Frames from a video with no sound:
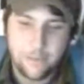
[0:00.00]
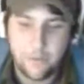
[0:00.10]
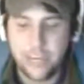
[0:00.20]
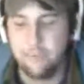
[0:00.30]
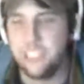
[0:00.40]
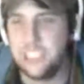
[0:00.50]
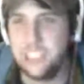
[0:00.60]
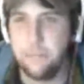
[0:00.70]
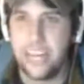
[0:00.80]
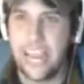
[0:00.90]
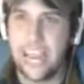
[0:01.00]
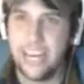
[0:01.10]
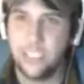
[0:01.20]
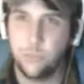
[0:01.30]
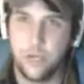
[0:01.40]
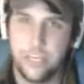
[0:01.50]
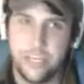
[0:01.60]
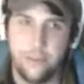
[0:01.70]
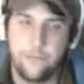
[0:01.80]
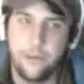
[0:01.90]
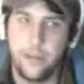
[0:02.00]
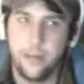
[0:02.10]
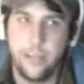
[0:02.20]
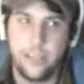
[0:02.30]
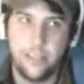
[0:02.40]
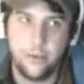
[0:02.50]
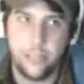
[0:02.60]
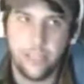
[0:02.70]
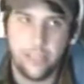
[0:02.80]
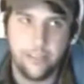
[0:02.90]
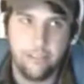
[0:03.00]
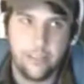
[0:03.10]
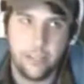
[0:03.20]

But it was just the mechanics were different in the